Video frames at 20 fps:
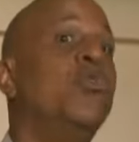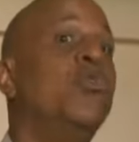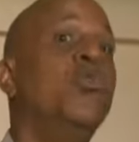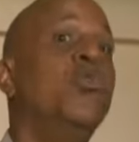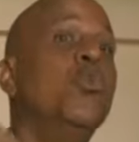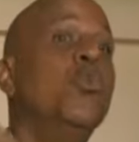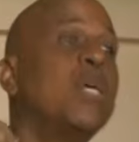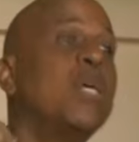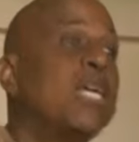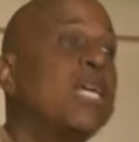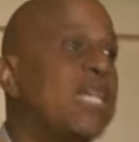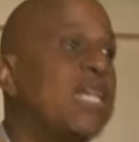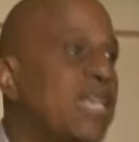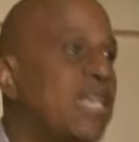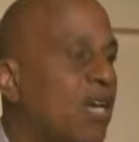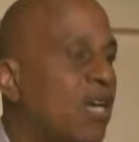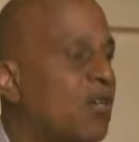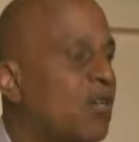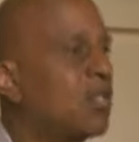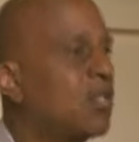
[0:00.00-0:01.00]
You
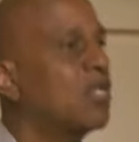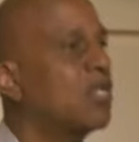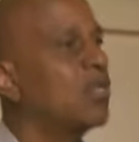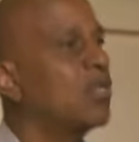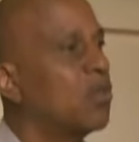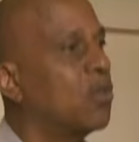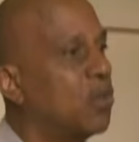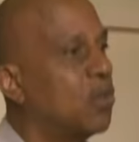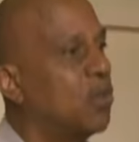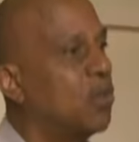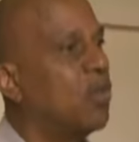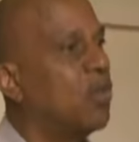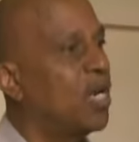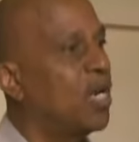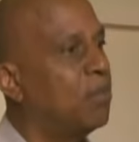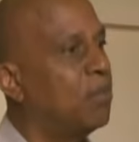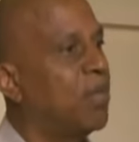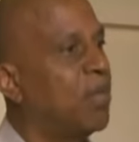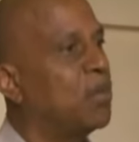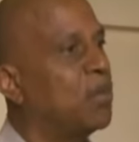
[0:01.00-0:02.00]
cannot go
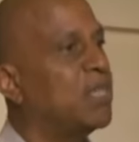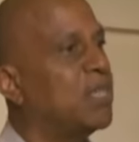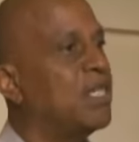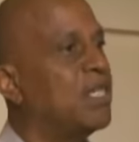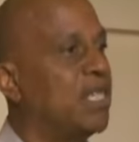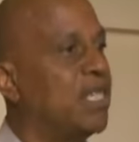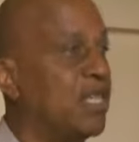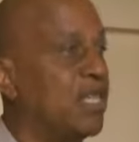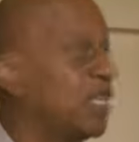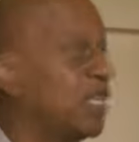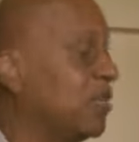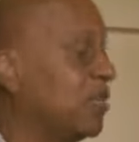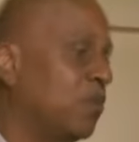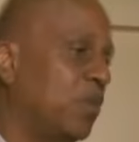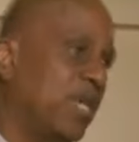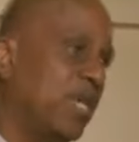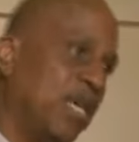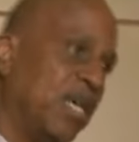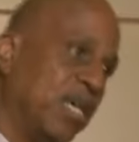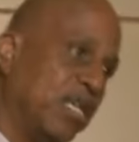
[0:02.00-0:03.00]
about it in that
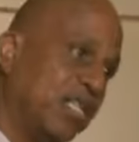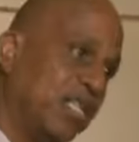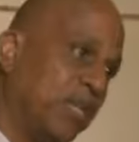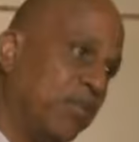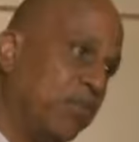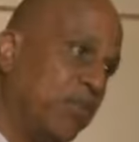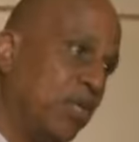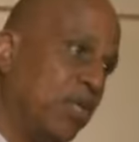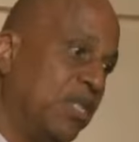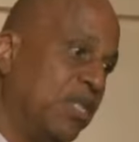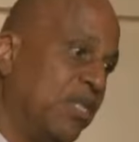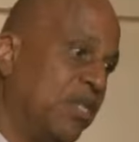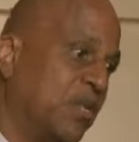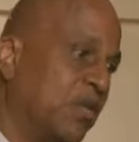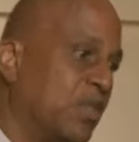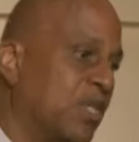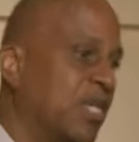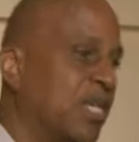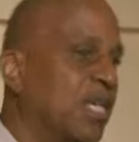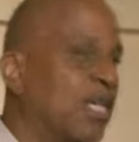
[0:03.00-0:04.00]
way. As I pointed
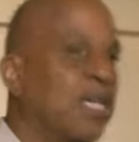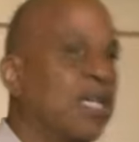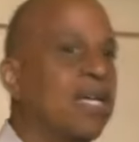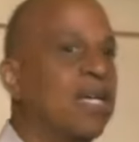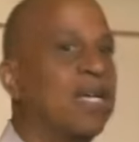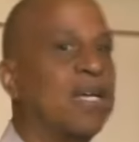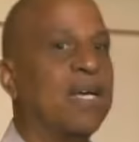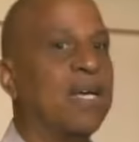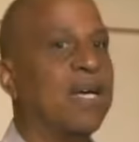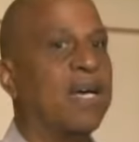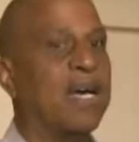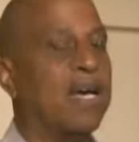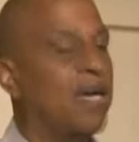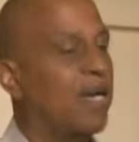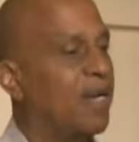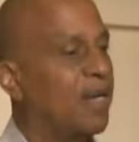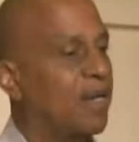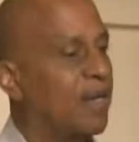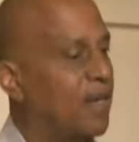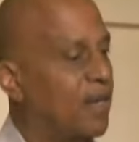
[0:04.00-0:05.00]
out,
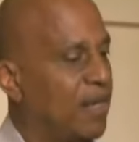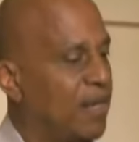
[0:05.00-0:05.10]
uh,